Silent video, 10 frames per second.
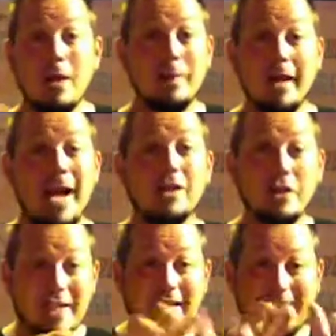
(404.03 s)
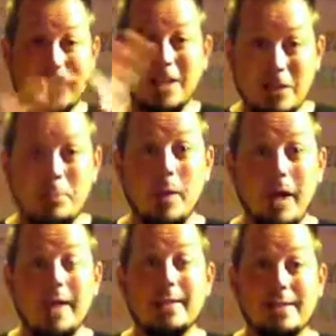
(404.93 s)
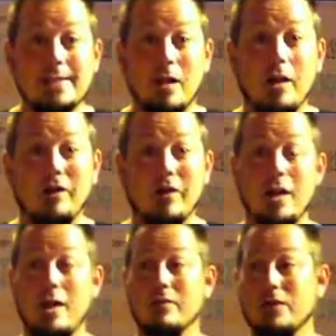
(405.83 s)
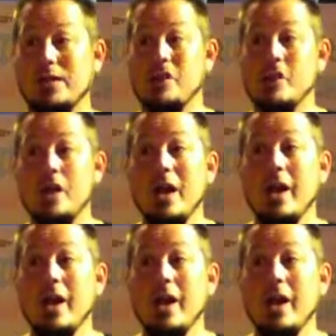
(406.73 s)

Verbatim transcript: but actually, it's the debate itself, the conversation,